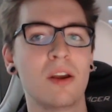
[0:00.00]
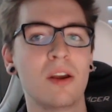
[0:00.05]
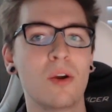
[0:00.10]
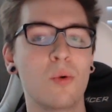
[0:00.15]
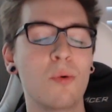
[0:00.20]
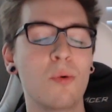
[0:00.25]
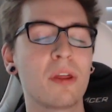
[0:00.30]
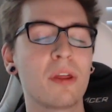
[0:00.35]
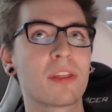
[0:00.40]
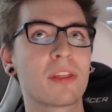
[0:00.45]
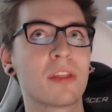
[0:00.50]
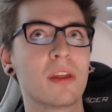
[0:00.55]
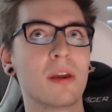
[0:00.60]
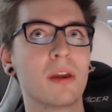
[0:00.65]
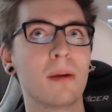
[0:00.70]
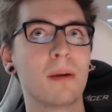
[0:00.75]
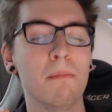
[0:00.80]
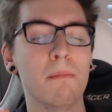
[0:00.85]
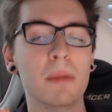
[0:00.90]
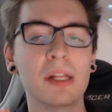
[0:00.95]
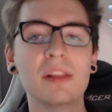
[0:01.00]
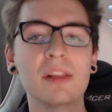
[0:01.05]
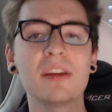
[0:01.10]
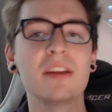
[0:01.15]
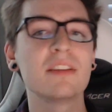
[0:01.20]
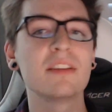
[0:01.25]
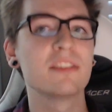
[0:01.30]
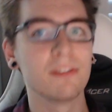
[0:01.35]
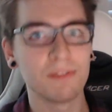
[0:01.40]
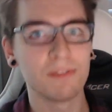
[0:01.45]
with
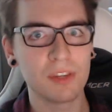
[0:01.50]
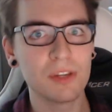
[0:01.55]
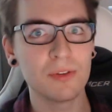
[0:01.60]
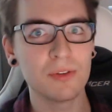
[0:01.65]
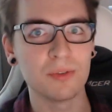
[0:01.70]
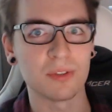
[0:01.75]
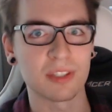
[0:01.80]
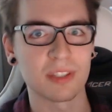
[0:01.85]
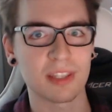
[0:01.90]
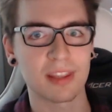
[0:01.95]
millions of views